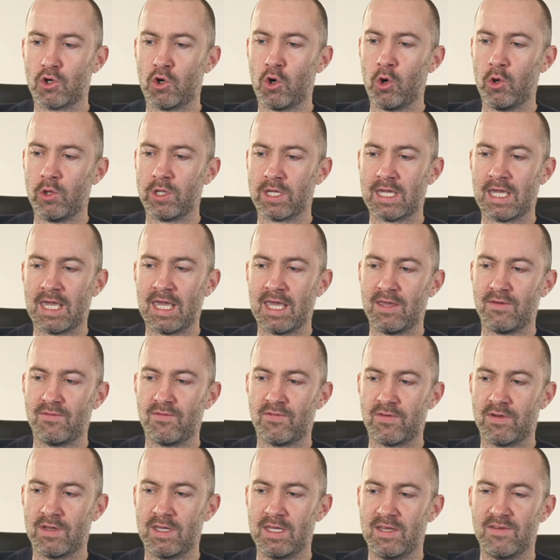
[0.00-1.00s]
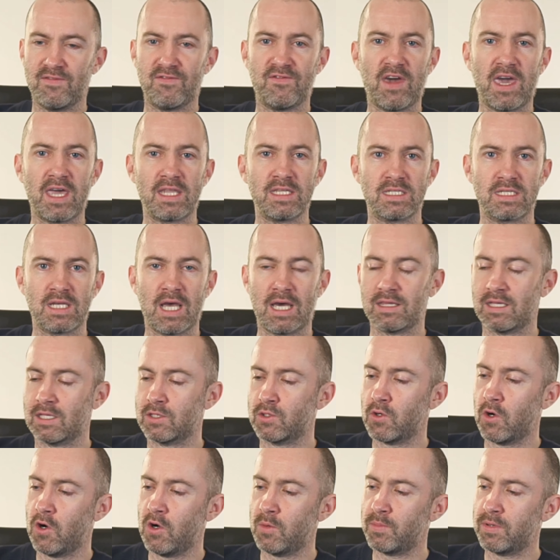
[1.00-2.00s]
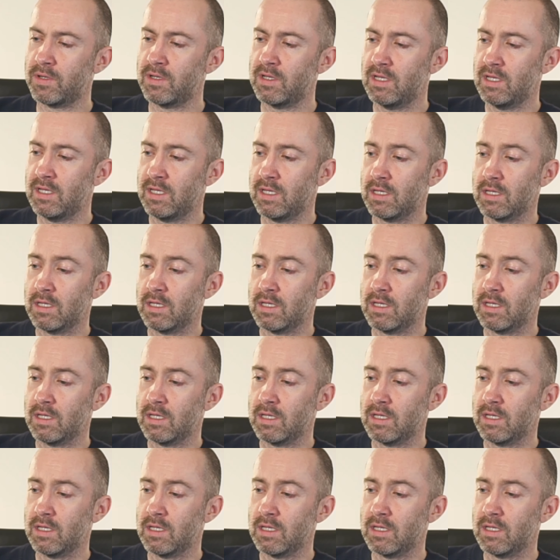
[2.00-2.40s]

concave vents at the top.